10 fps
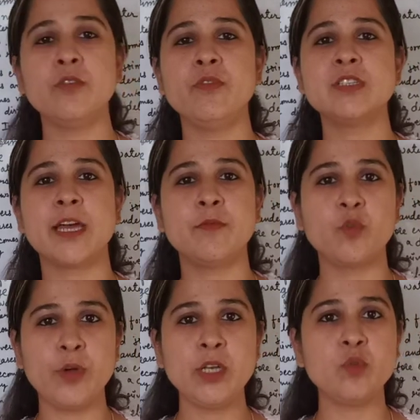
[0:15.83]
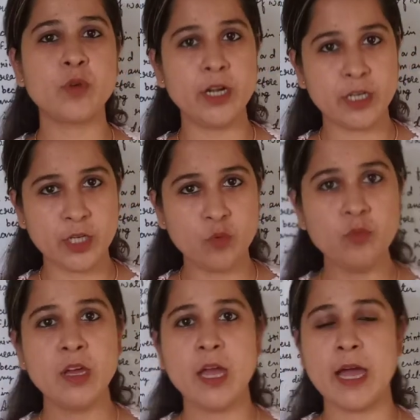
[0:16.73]
which I am going to
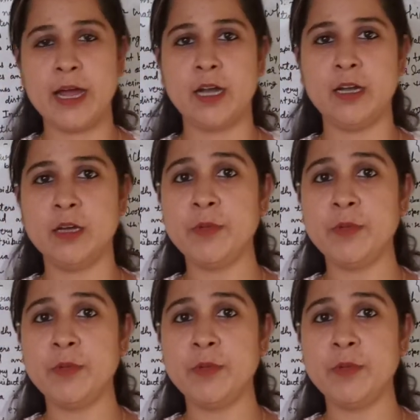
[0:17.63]
continue, and